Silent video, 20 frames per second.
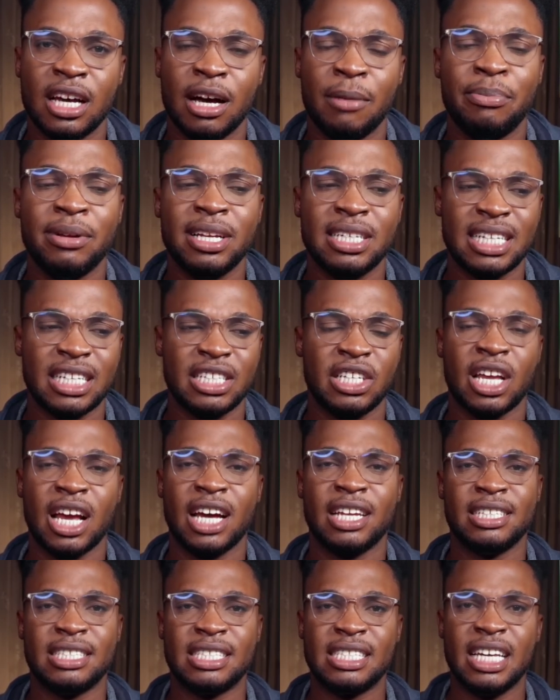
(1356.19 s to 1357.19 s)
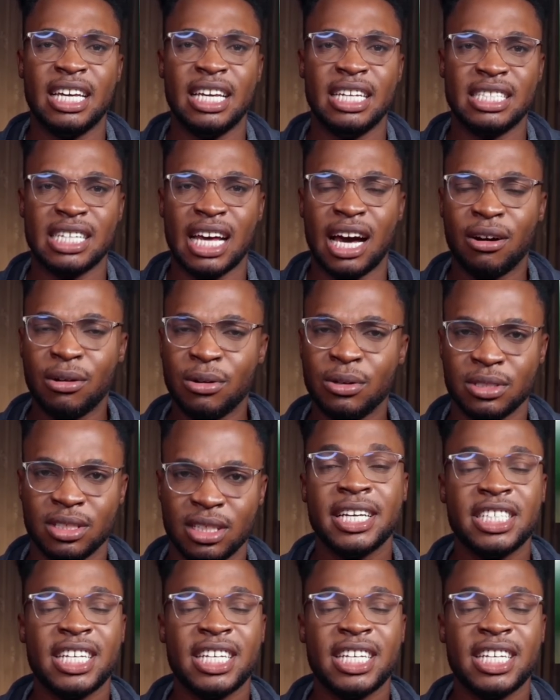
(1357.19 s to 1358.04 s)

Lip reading: a place that she can say is her own.